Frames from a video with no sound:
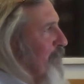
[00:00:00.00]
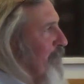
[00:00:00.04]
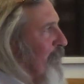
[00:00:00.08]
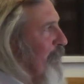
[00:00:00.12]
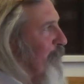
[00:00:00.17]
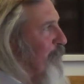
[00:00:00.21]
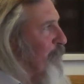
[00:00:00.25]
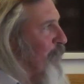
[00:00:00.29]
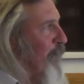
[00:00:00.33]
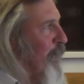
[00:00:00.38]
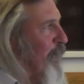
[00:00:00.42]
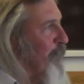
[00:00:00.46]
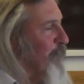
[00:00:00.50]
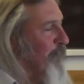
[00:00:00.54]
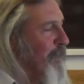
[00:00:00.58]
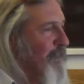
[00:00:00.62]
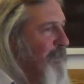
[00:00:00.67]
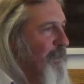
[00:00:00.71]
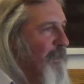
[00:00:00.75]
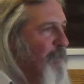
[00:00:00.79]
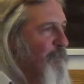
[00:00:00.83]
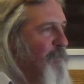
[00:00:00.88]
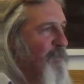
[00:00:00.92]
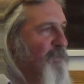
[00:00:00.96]
to that family.
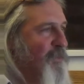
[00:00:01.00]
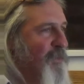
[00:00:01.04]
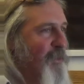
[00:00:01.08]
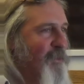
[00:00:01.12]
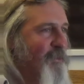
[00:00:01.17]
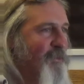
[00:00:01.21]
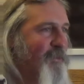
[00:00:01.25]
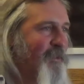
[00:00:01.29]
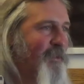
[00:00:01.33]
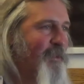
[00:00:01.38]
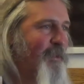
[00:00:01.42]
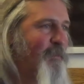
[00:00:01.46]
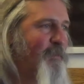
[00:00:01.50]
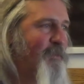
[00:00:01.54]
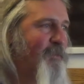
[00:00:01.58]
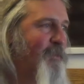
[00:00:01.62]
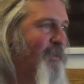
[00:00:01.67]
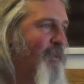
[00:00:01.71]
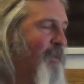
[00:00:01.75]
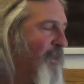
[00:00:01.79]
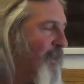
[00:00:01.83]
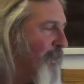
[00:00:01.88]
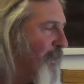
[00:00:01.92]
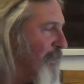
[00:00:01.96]
I'm a citizen. I'm
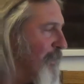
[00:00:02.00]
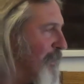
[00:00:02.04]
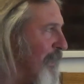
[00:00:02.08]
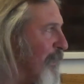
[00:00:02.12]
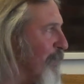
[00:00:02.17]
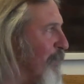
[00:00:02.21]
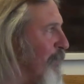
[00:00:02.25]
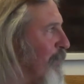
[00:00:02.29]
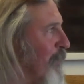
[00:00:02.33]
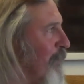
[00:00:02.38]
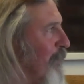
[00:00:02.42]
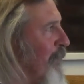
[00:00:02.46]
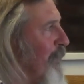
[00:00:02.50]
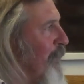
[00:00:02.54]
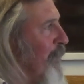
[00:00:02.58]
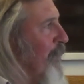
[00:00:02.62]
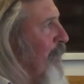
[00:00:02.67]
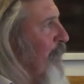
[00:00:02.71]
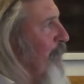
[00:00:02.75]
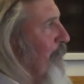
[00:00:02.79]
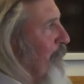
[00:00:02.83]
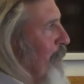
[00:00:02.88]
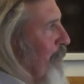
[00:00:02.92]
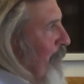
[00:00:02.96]
a, no, no,
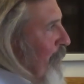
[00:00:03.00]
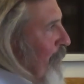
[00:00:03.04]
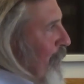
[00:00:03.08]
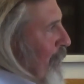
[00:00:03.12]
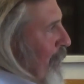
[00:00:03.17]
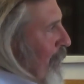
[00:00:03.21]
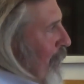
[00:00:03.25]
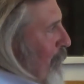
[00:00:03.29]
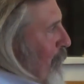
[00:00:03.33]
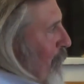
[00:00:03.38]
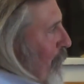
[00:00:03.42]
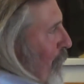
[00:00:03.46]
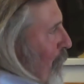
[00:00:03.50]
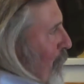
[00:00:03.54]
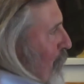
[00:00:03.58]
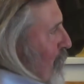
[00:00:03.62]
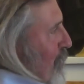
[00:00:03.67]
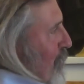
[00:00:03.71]
I'm a, I'm a